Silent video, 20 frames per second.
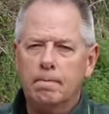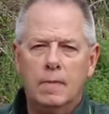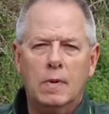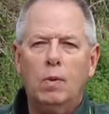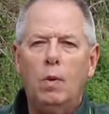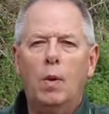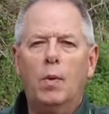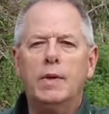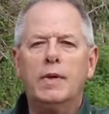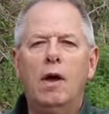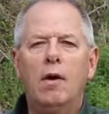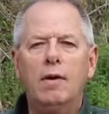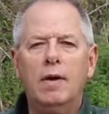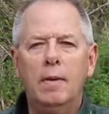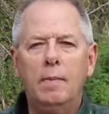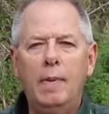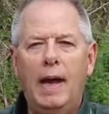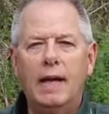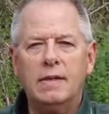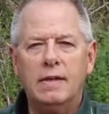What we're talking
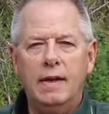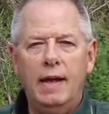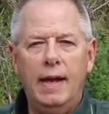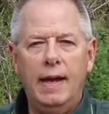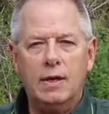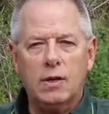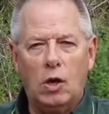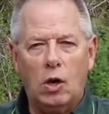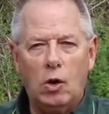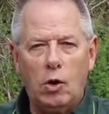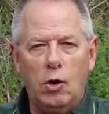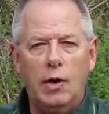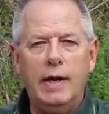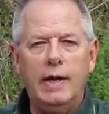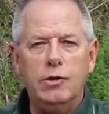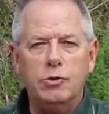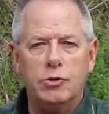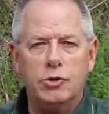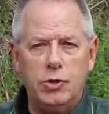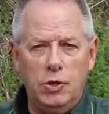about today is learning
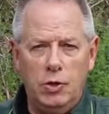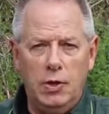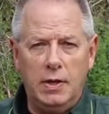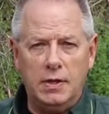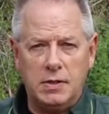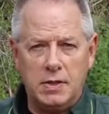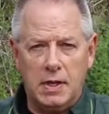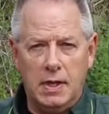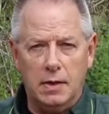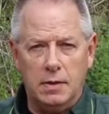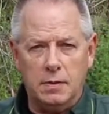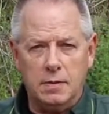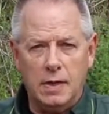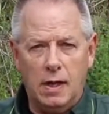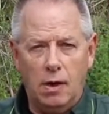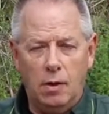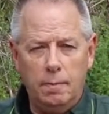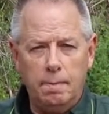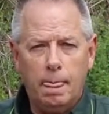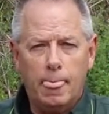your shooting skills
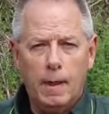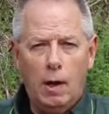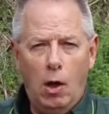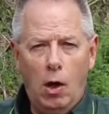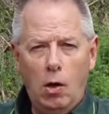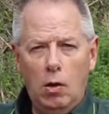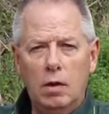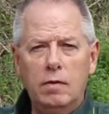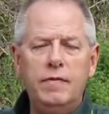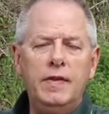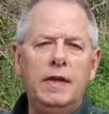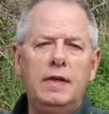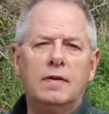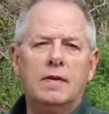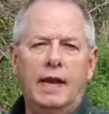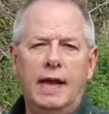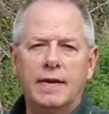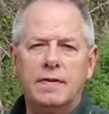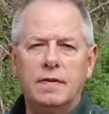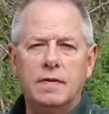though. All of these
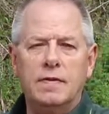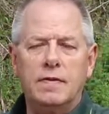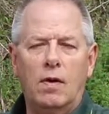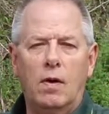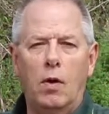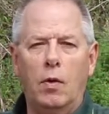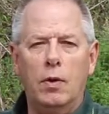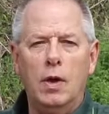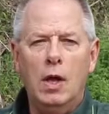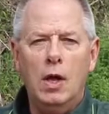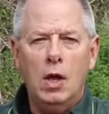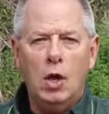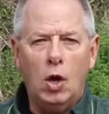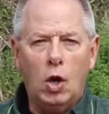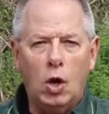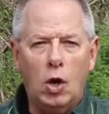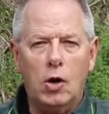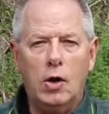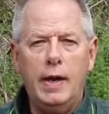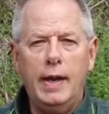lessons are on
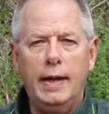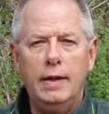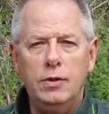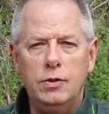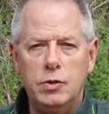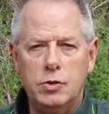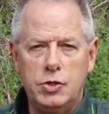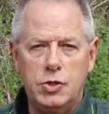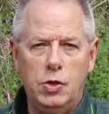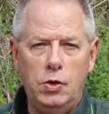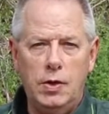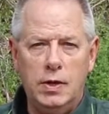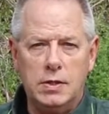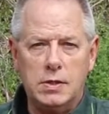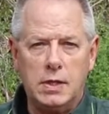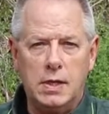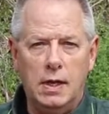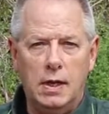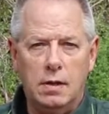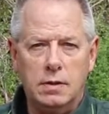learning your shooting
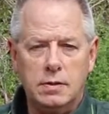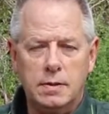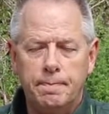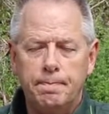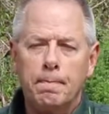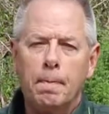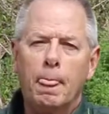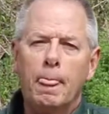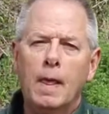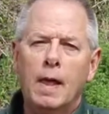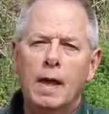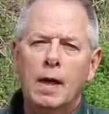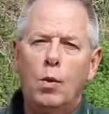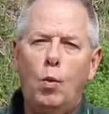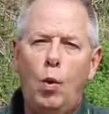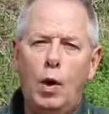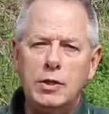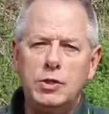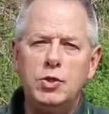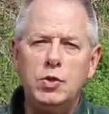skills.
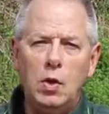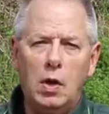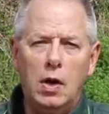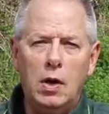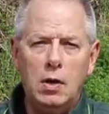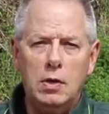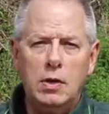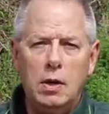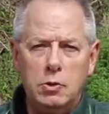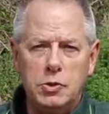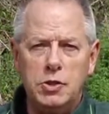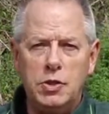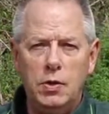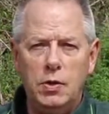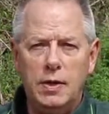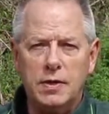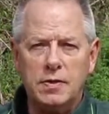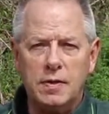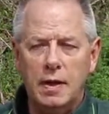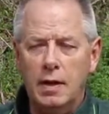Once you learn those
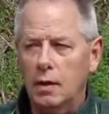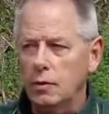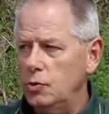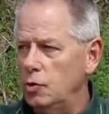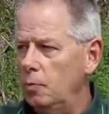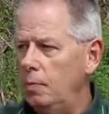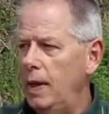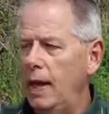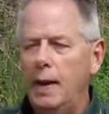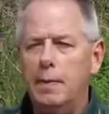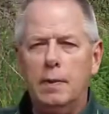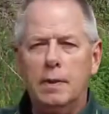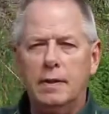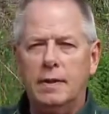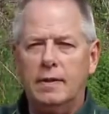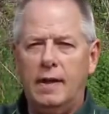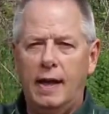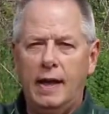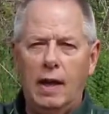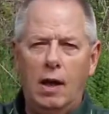shooting skills, you'll be able to
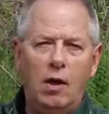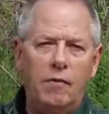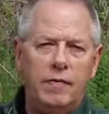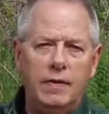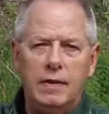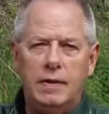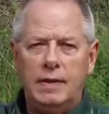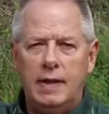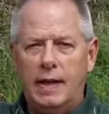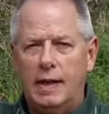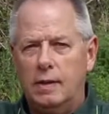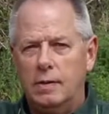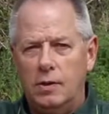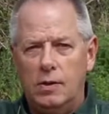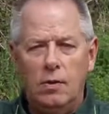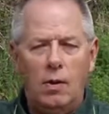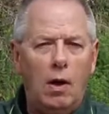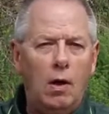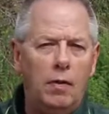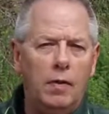take off and
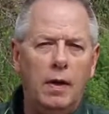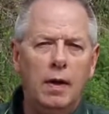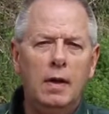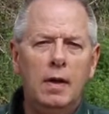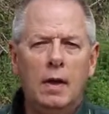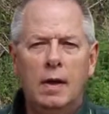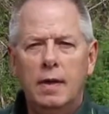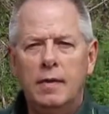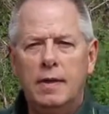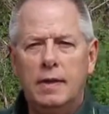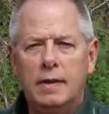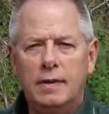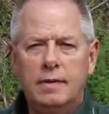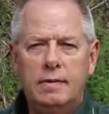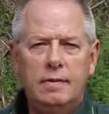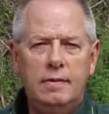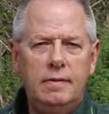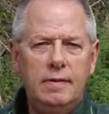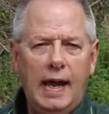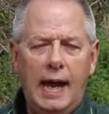do all the
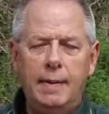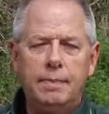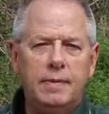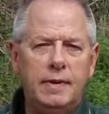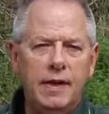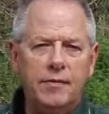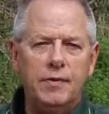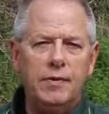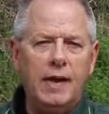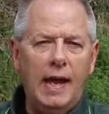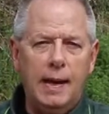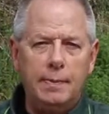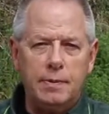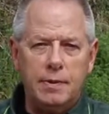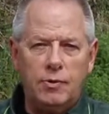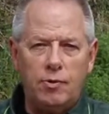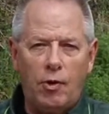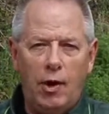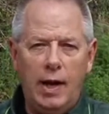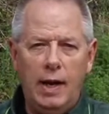different types
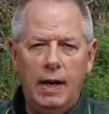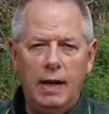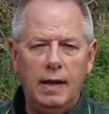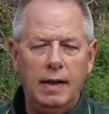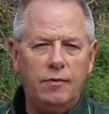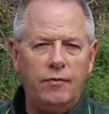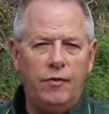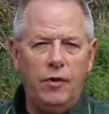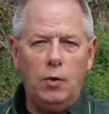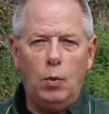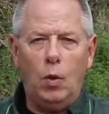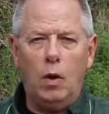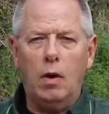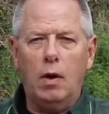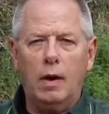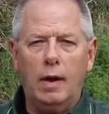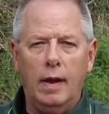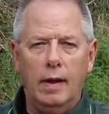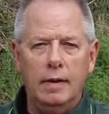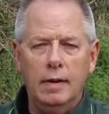of training and
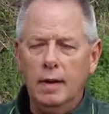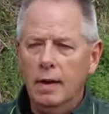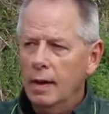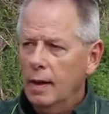footwork and